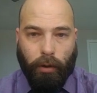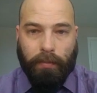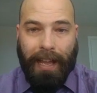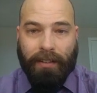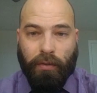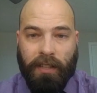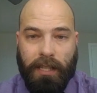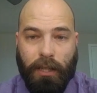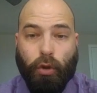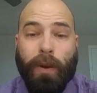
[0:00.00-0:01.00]
Oh, black news
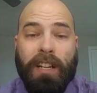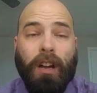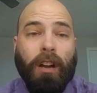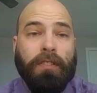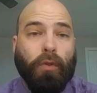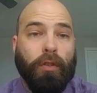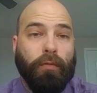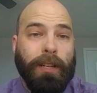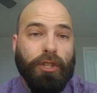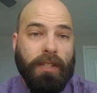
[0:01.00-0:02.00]
indeed. Queen Consort
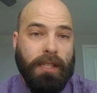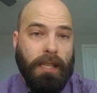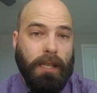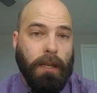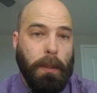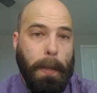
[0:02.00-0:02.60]
Regency.